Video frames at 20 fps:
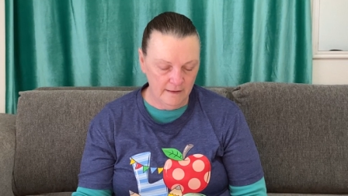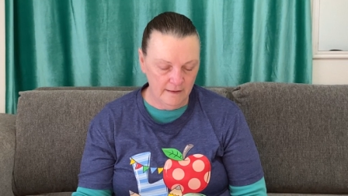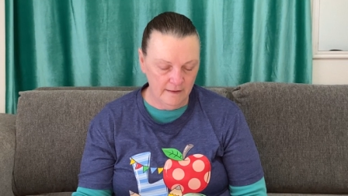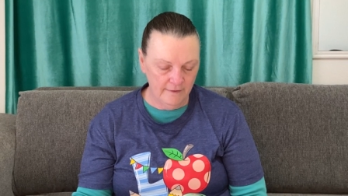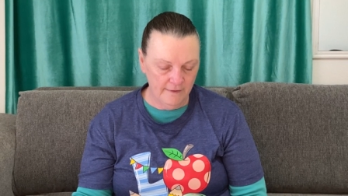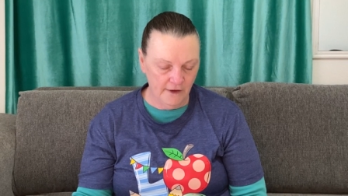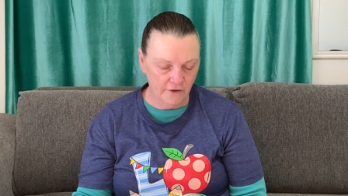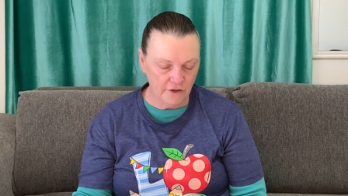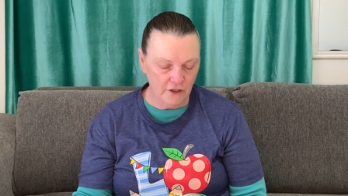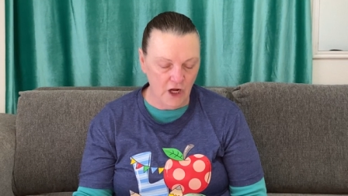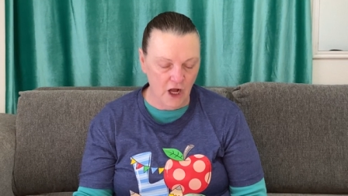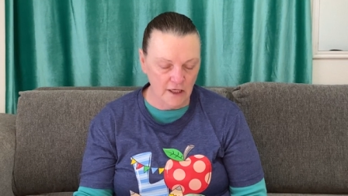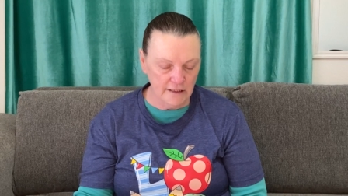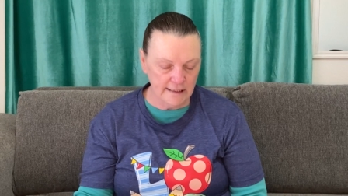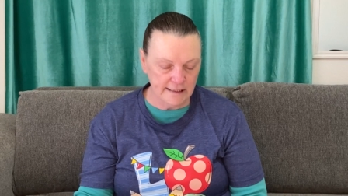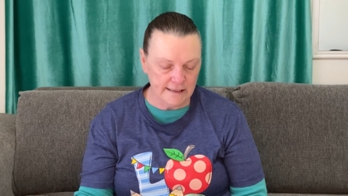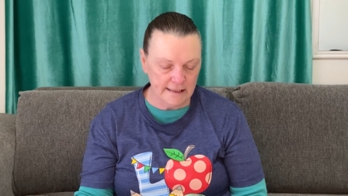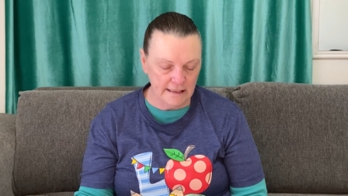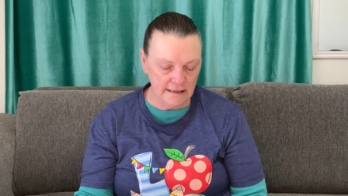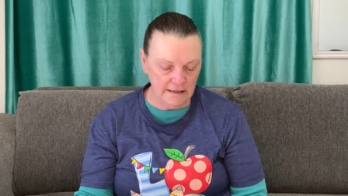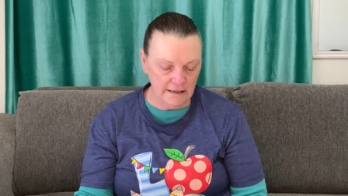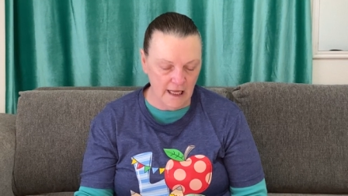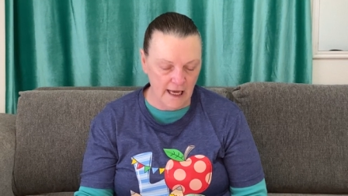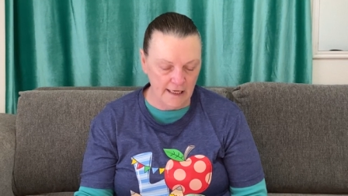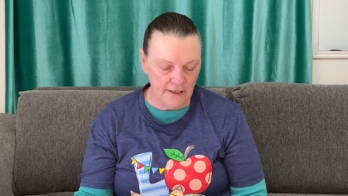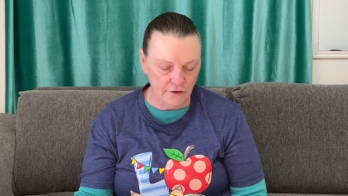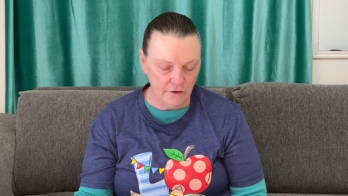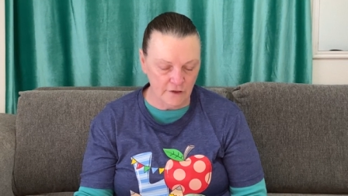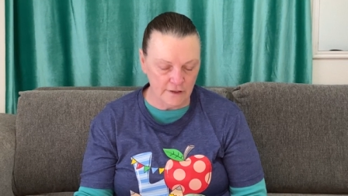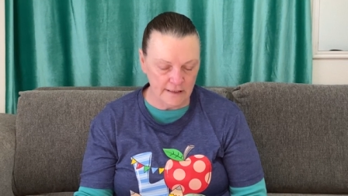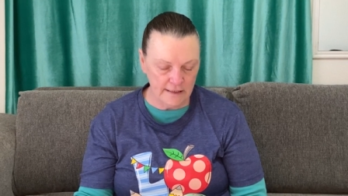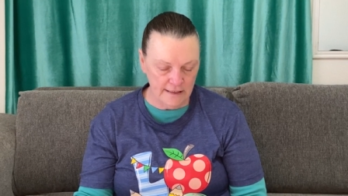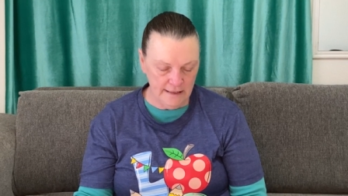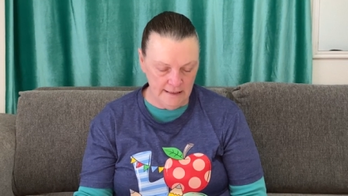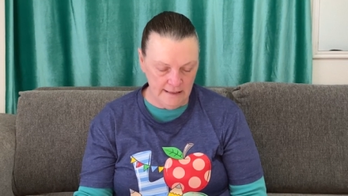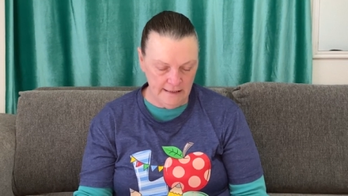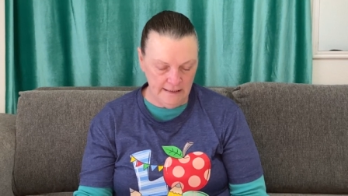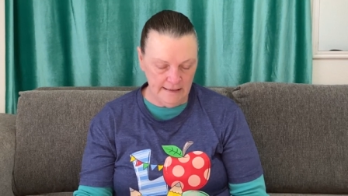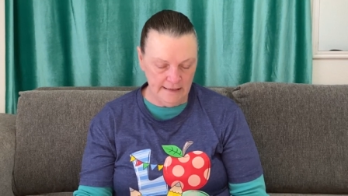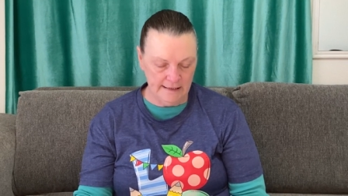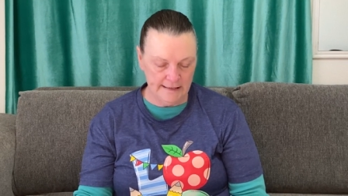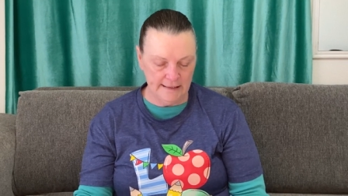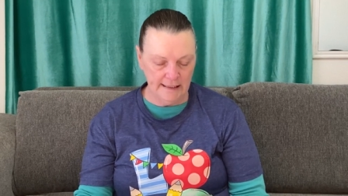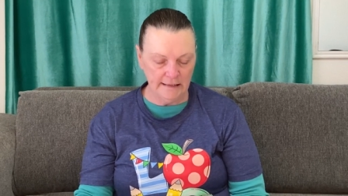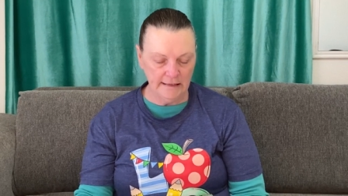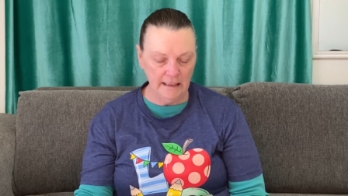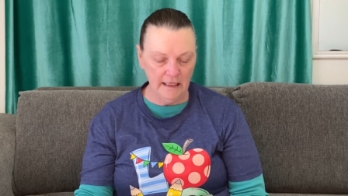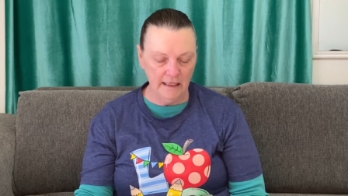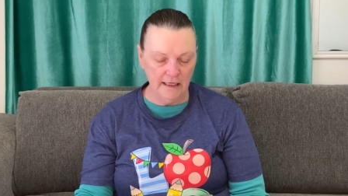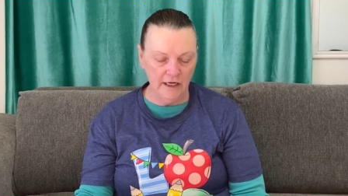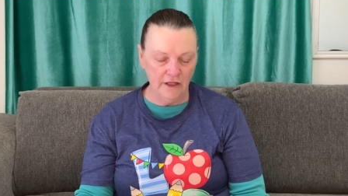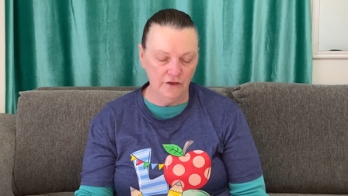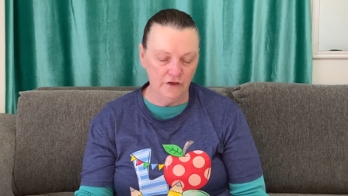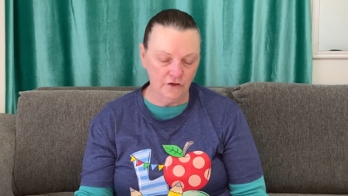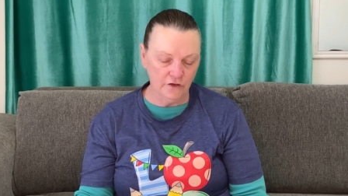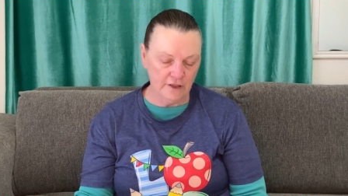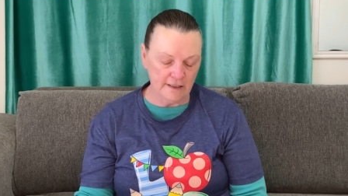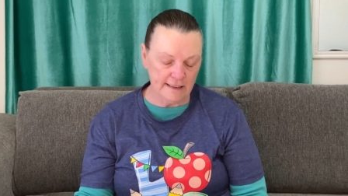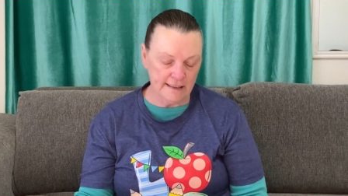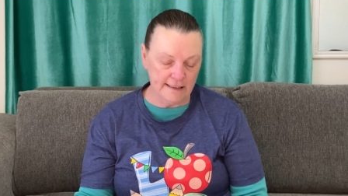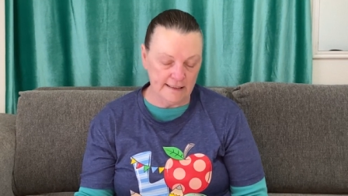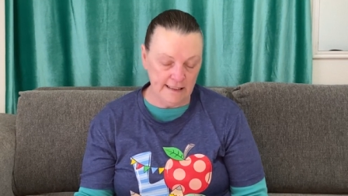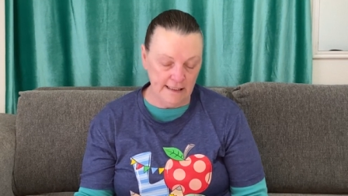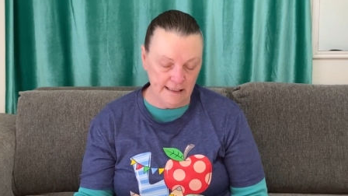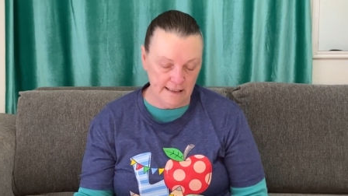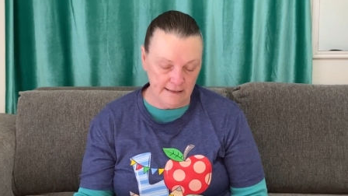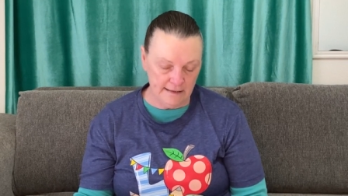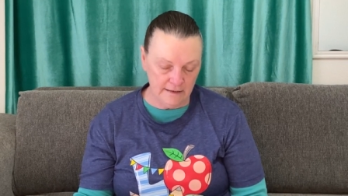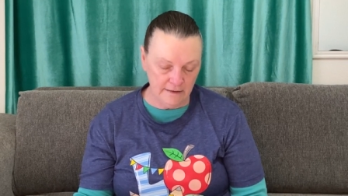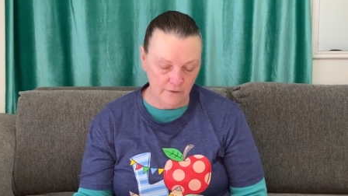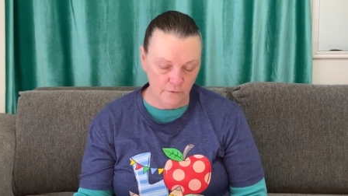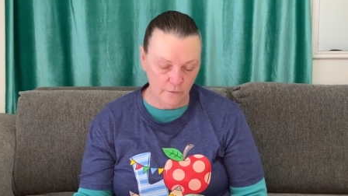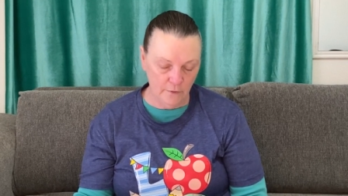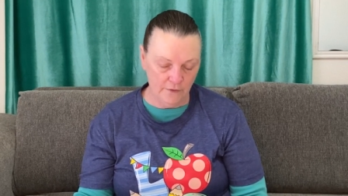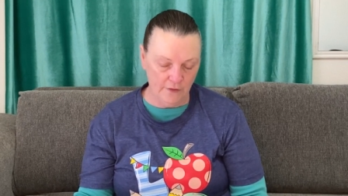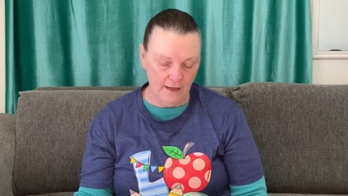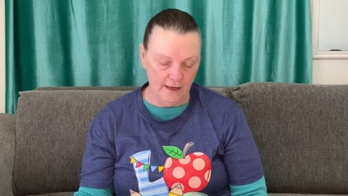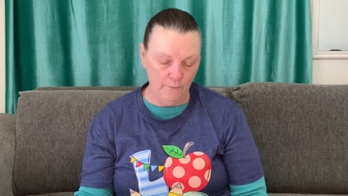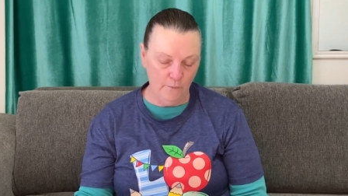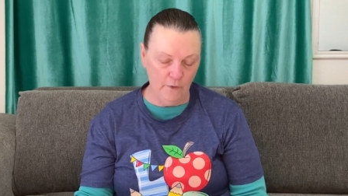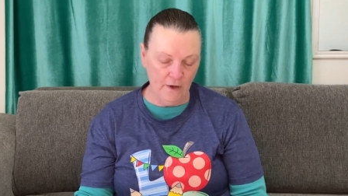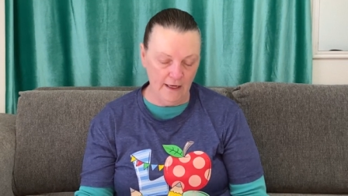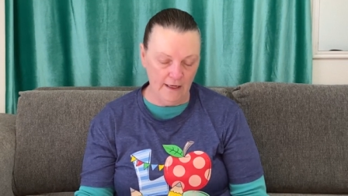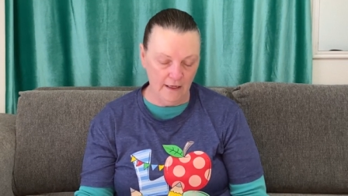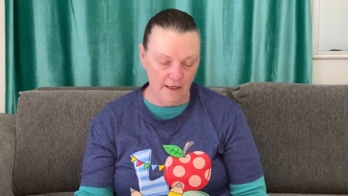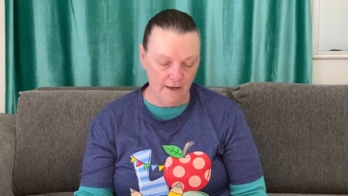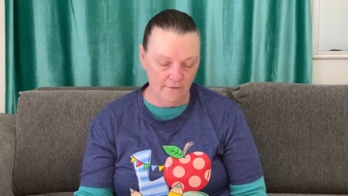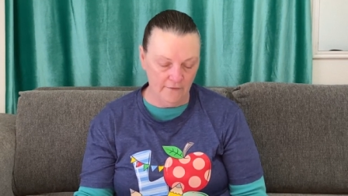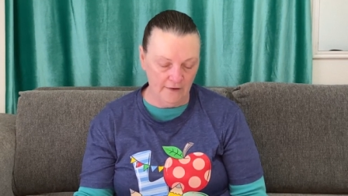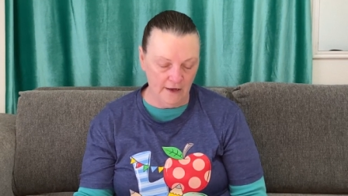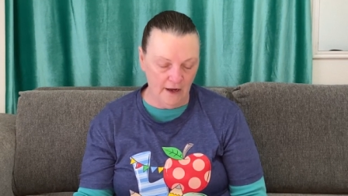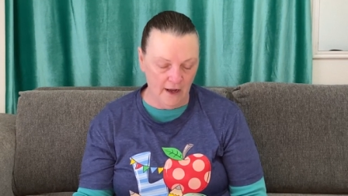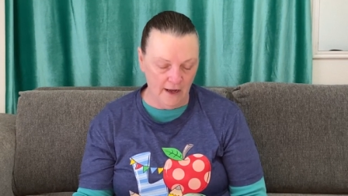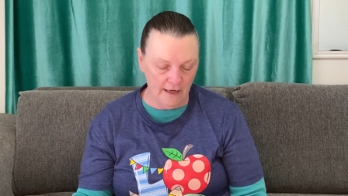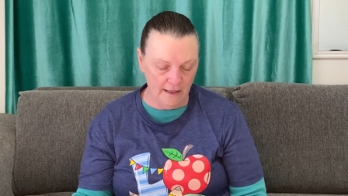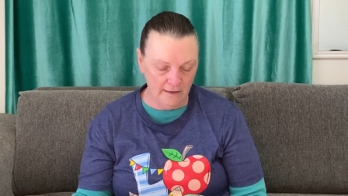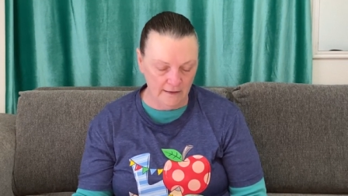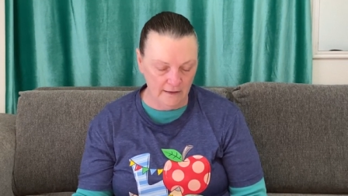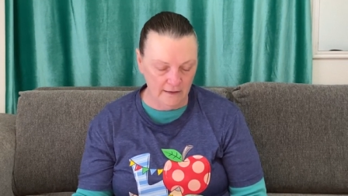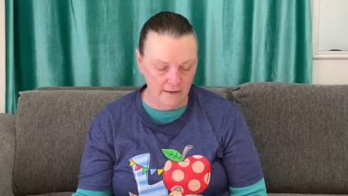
They're constant liars, signaling their deceit with a wink of an eye,